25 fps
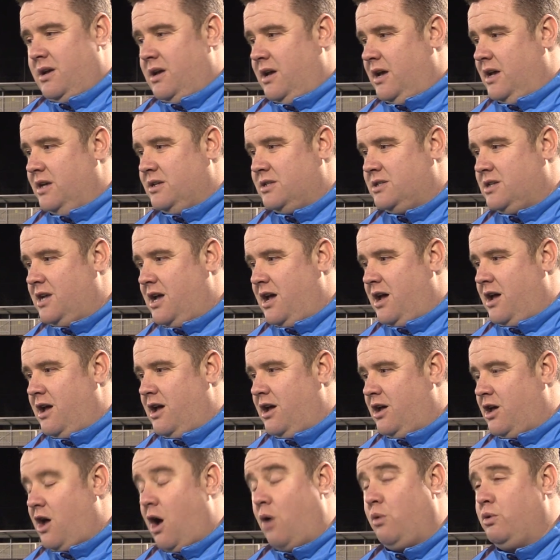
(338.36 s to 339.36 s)
As
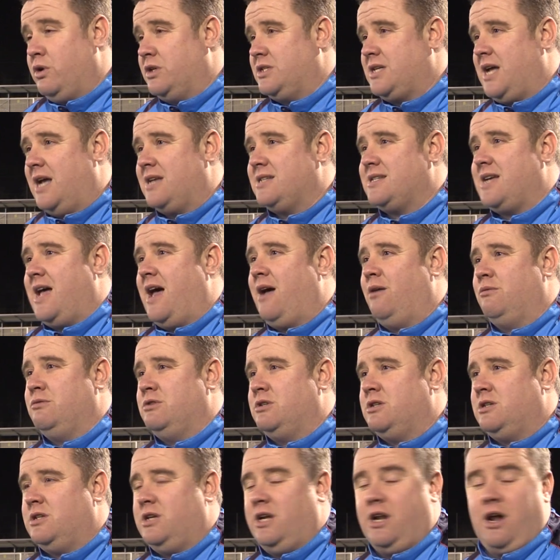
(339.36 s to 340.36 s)
cold as that
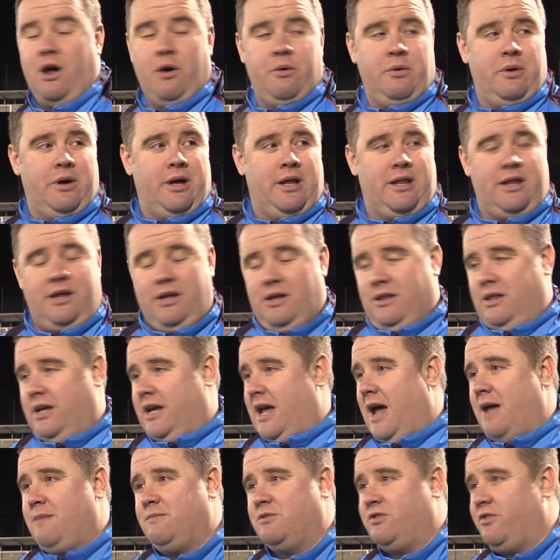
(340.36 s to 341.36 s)
sounds, you know, the
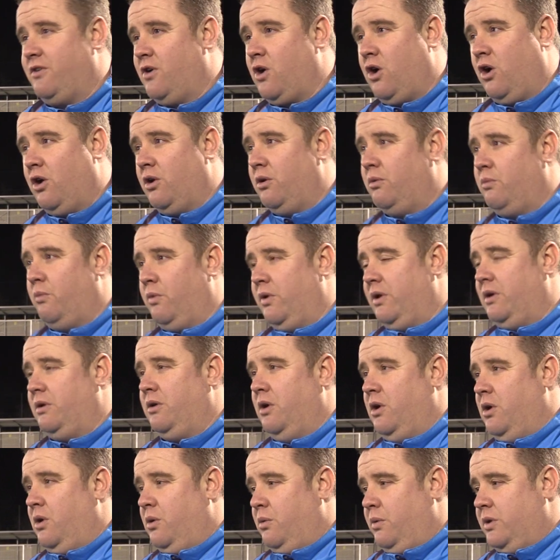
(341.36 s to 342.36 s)
game's forgotten. We
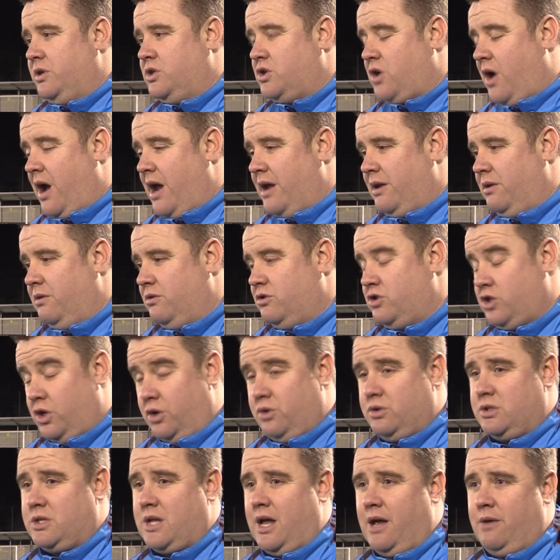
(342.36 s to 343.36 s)
train
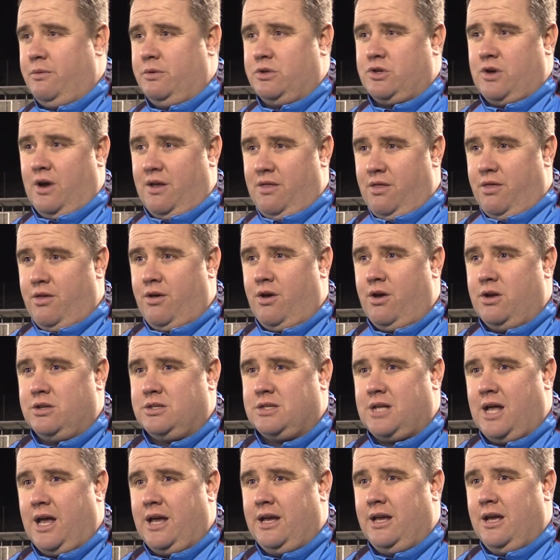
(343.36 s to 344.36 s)
Tuesday, we train
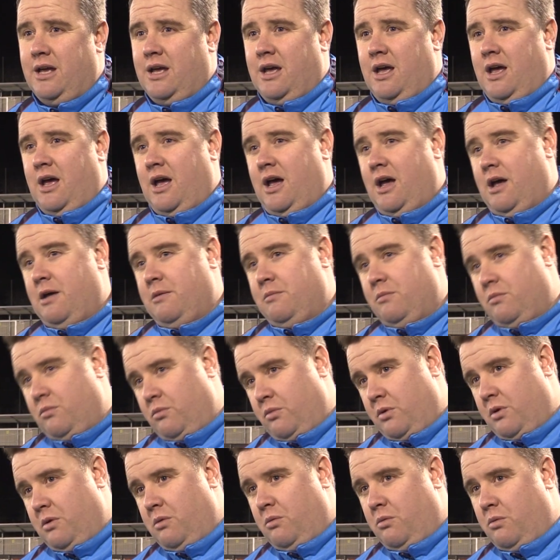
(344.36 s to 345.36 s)
Thursday.
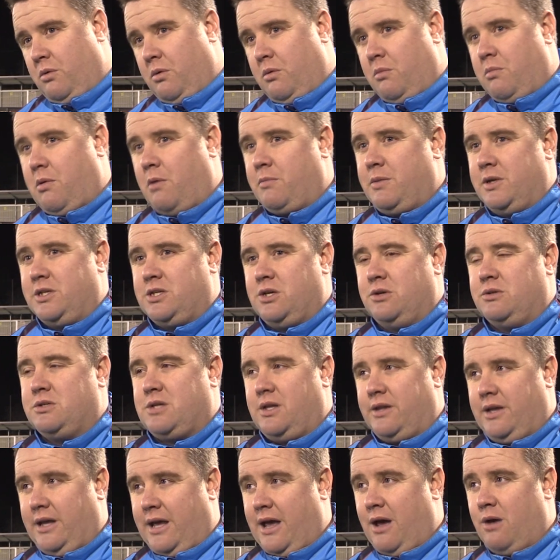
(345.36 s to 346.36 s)
We'll probably do
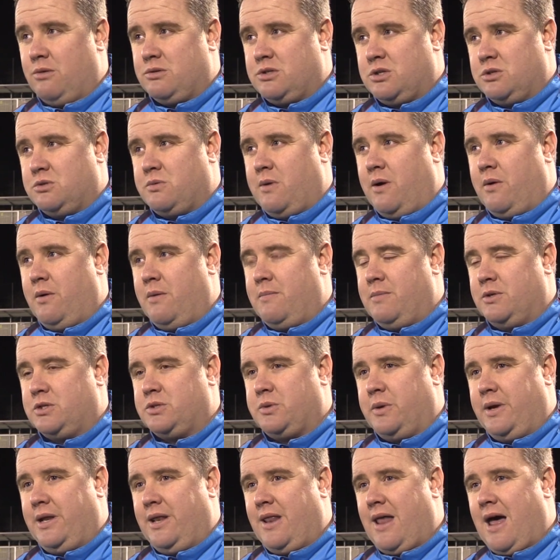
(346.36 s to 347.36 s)
something else as well in
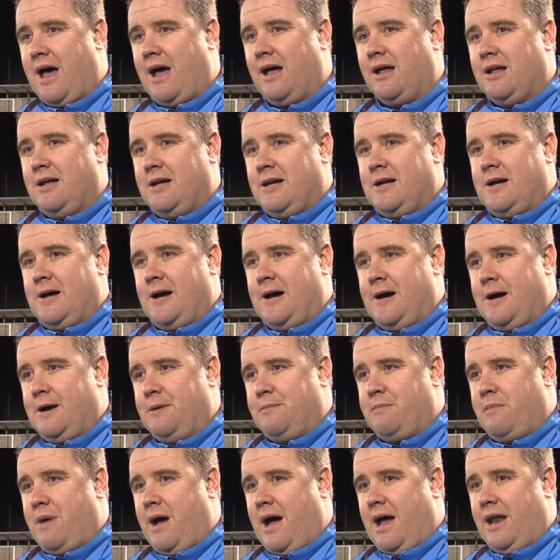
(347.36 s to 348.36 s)
between that,
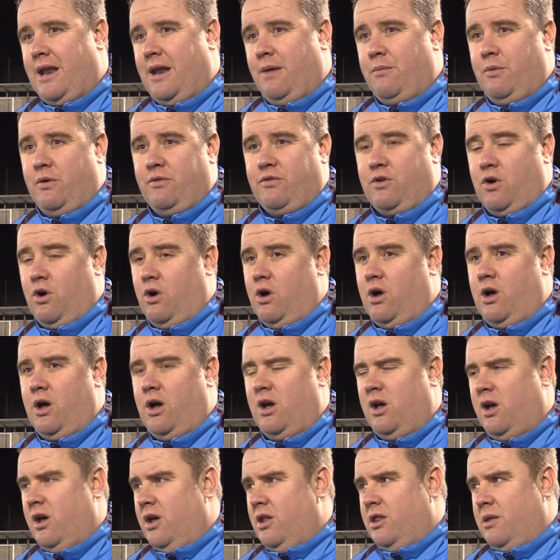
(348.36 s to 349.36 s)
and then we've
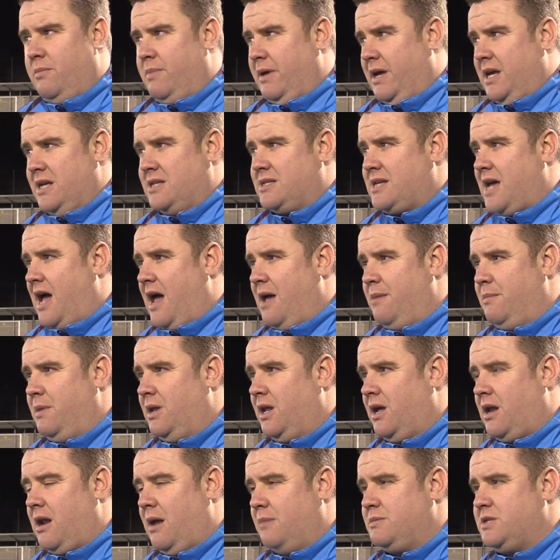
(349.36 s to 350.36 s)
got the biggest game in
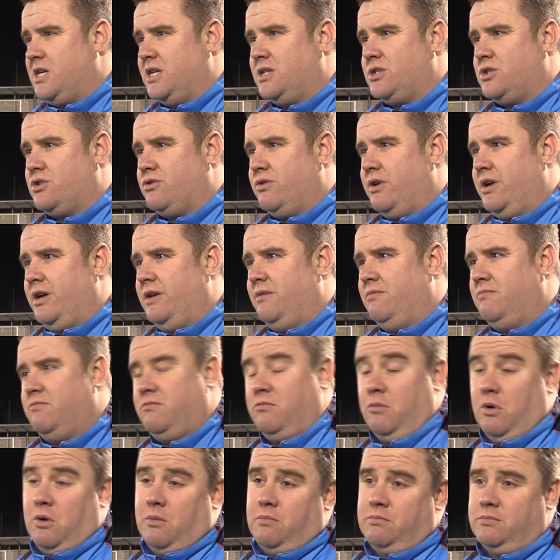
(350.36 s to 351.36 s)
the club's history.
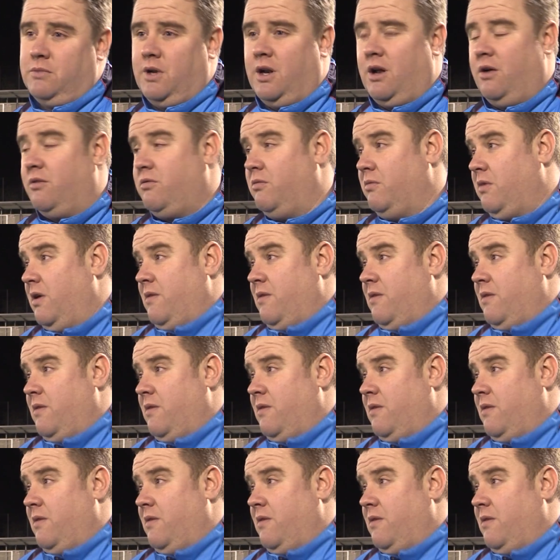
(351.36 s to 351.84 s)
Well, you know,